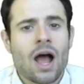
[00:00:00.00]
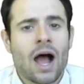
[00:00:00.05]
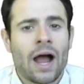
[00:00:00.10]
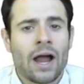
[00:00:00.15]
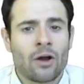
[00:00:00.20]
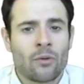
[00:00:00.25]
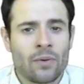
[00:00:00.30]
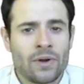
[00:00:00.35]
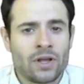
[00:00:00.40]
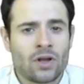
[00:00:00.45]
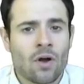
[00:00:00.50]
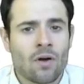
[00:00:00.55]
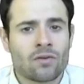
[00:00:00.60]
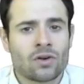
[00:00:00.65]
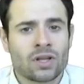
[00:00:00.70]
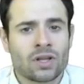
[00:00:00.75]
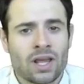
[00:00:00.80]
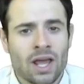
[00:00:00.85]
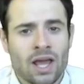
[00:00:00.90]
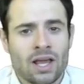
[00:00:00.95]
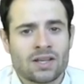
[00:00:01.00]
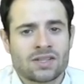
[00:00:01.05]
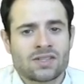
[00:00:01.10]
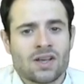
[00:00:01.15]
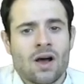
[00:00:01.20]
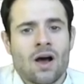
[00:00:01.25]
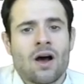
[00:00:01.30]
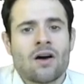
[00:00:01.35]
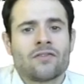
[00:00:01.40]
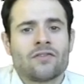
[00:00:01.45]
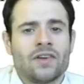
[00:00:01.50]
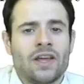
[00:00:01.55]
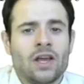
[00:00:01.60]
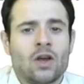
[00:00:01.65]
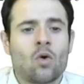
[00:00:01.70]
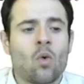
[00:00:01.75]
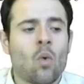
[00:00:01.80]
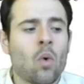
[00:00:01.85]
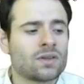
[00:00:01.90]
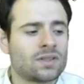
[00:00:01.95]
I already covered the case of a
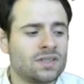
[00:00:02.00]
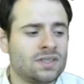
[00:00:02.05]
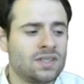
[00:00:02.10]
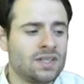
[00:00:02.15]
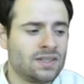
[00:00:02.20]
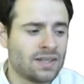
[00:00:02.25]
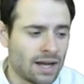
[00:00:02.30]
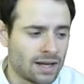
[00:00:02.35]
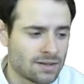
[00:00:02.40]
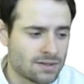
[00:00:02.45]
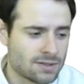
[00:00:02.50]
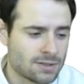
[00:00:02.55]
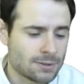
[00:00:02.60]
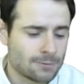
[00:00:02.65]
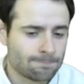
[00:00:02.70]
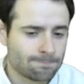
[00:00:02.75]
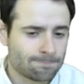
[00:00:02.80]
quantity tax.